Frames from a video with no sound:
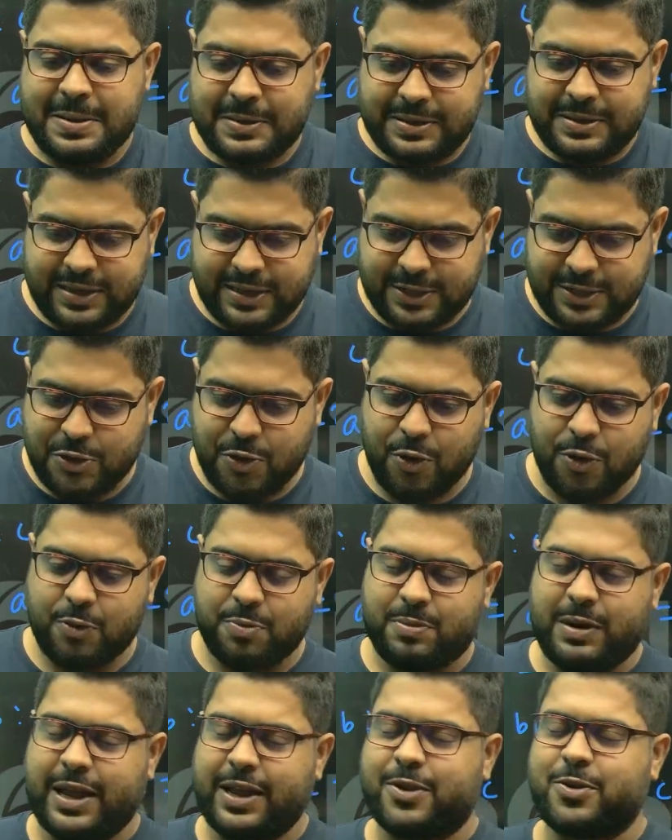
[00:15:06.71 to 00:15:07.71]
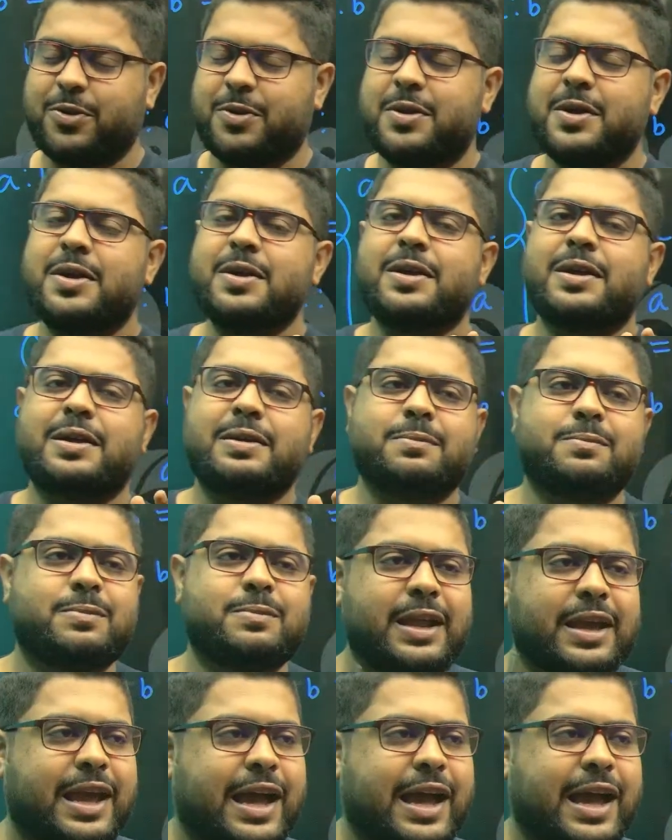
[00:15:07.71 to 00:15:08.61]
Just go like